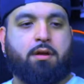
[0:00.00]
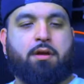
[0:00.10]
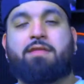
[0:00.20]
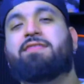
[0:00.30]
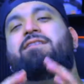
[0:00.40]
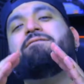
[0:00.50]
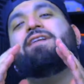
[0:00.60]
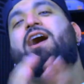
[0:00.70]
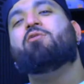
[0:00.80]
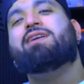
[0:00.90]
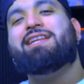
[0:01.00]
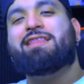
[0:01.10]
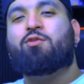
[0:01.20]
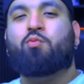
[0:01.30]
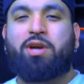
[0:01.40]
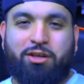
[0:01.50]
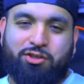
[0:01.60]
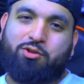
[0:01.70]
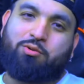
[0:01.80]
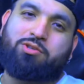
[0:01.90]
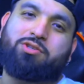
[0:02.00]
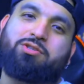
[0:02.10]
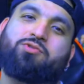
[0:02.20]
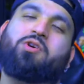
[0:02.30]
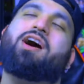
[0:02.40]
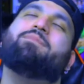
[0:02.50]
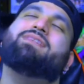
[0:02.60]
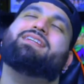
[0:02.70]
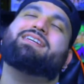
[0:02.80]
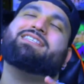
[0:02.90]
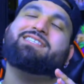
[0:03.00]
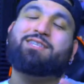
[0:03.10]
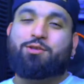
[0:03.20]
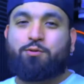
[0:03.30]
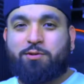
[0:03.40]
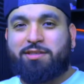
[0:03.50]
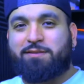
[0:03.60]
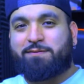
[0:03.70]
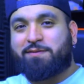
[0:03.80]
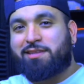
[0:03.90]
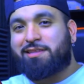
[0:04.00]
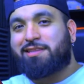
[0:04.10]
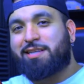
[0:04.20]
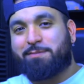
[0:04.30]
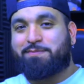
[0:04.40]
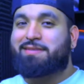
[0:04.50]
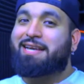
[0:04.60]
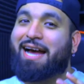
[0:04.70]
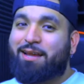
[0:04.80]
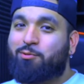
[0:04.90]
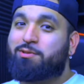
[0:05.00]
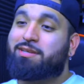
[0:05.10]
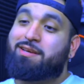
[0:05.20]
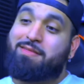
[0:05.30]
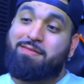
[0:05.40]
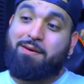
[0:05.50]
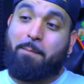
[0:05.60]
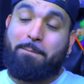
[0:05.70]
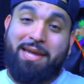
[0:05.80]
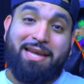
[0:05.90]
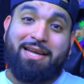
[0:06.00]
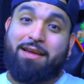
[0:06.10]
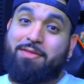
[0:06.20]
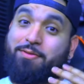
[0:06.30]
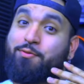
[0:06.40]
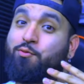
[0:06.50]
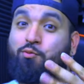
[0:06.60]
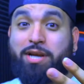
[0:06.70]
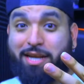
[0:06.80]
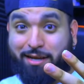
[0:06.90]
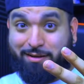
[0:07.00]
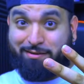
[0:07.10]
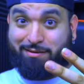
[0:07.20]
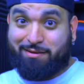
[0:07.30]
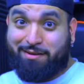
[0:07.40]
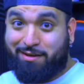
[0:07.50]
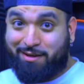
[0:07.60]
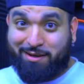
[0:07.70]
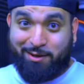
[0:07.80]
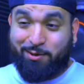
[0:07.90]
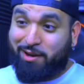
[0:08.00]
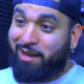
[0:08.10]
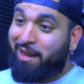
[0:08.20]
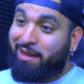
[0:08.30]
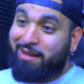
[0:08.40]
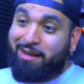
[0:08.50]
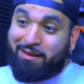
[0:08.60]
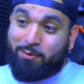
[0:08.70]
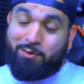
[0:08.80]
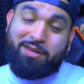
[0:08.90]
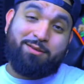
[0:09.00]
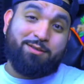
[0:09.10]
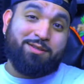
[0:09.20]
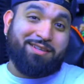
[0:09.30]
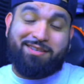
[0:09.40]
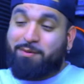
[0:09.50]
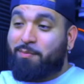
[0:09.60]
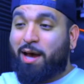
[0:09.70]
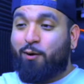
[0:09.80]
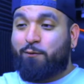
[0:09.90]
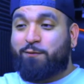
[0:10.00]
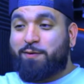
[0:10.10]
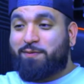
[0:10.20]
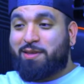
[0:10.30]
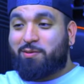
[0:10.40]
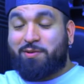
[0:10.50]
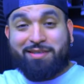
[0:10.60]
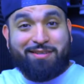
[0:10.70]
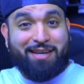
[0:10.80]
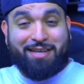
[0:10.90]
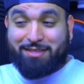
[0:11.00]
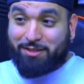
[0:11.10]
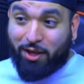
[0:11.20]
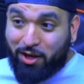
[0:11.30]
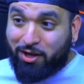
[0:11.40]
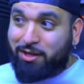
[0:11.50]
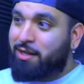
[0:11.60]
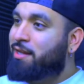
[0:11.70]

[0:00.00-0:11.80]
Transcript: The Falcon and the Winter Soldier dropped an exclusive clip titled The Big Three. Okay, this is about 53 seconds long.